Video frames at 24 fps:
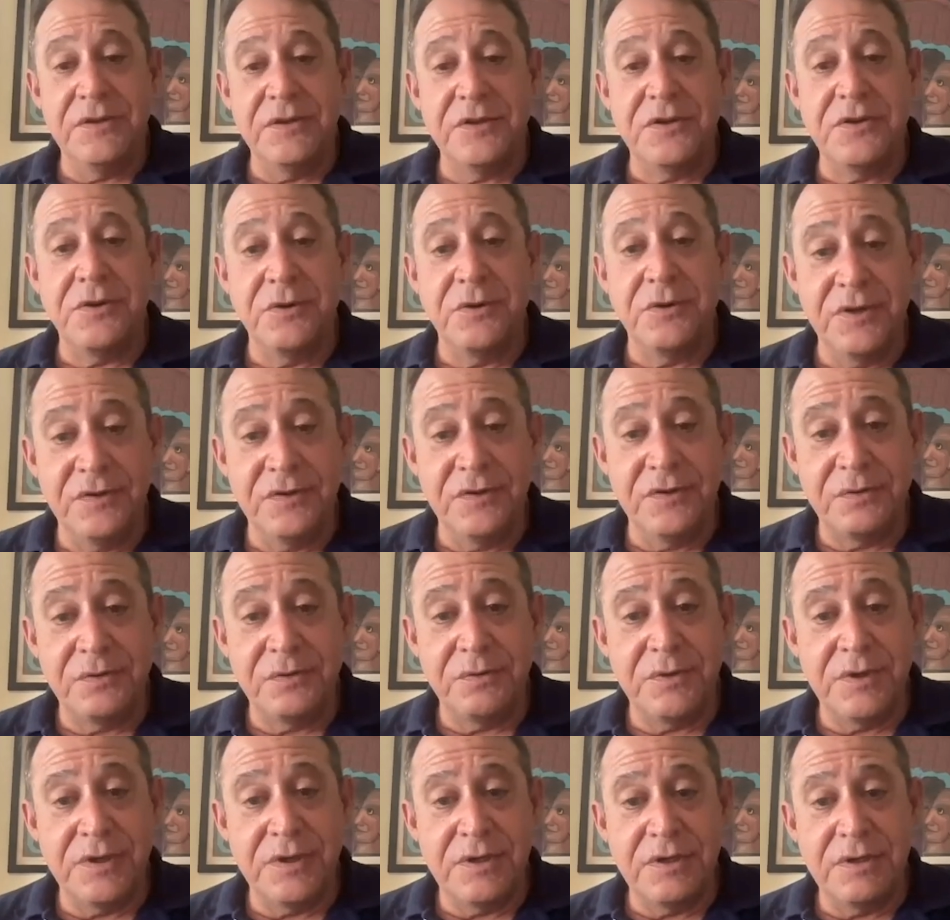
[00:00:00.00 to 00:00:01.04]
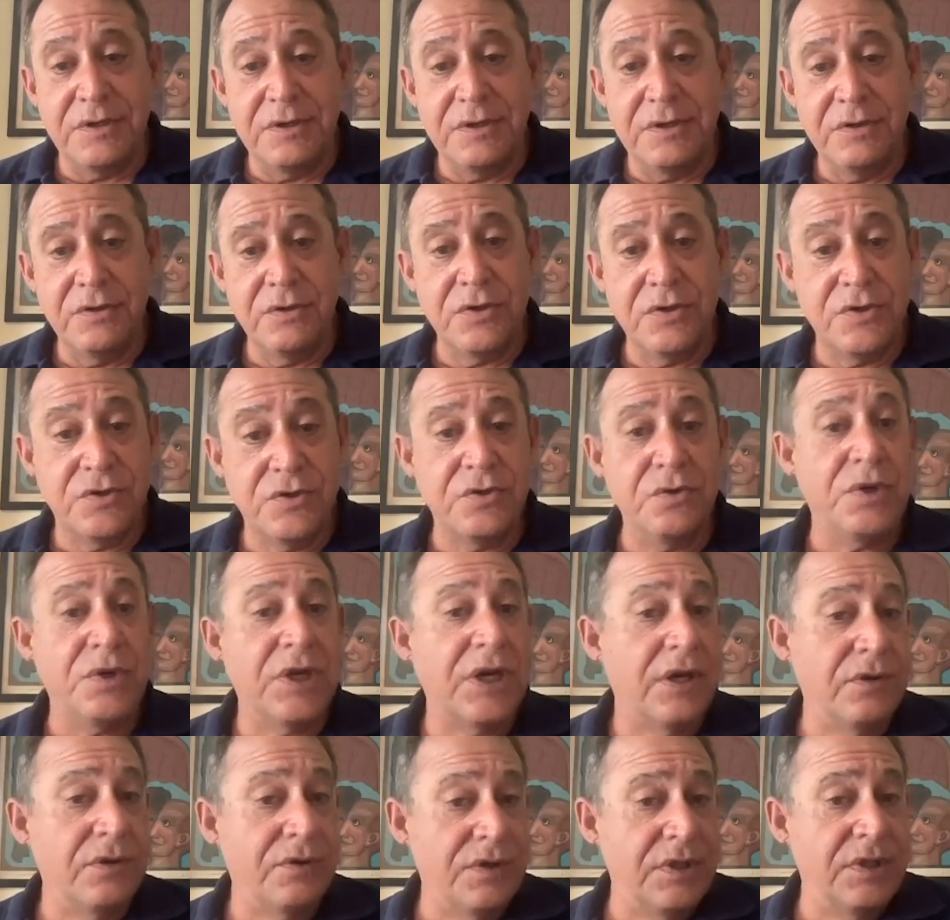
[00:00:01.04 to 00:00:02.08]
going to a
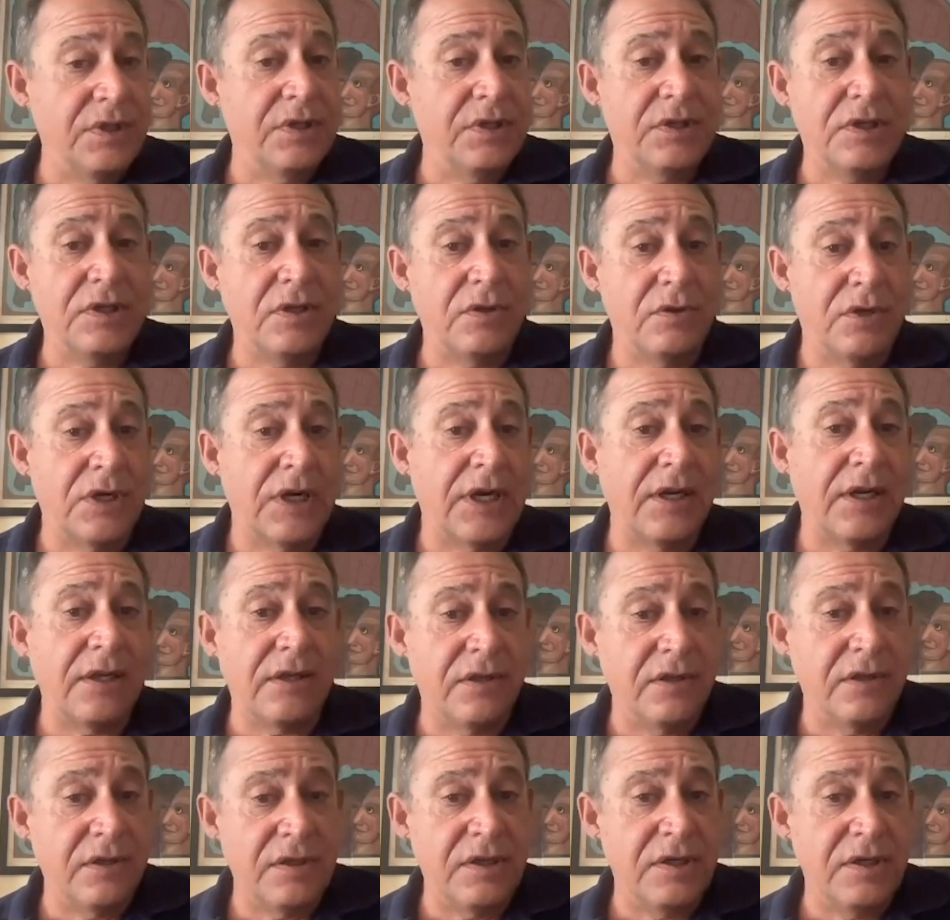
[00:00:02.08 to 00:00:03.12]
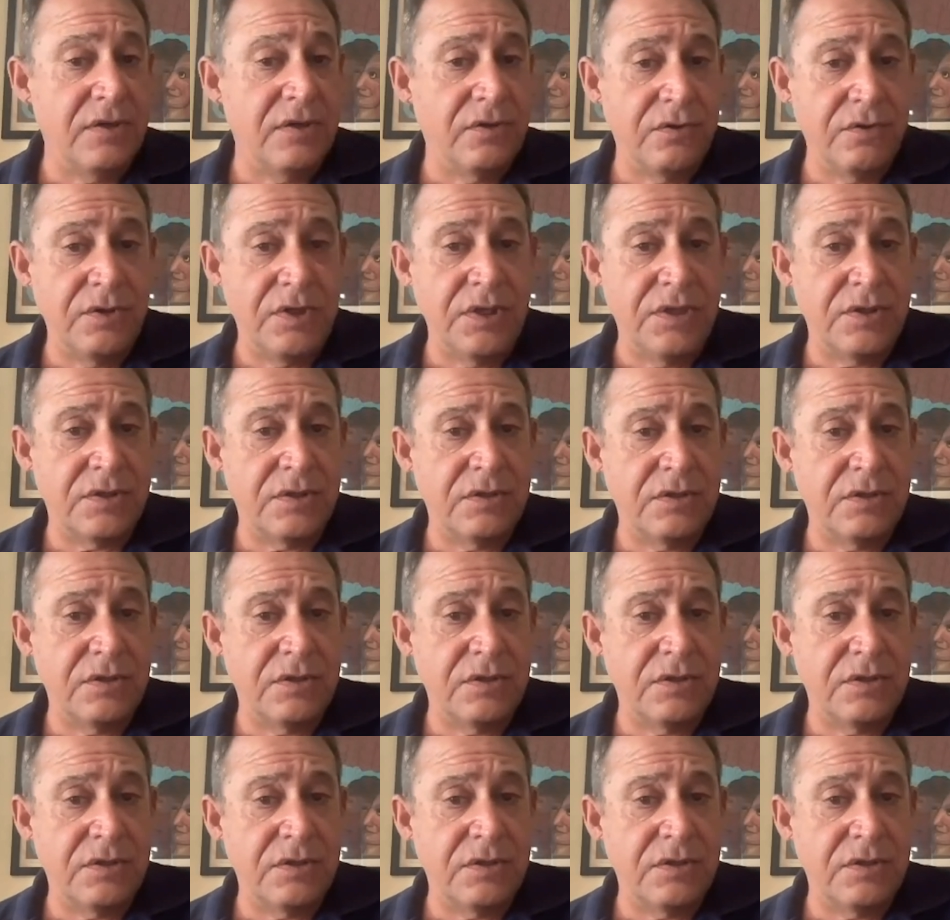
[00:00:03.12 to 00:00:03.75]
shootout in another island in Indonesia.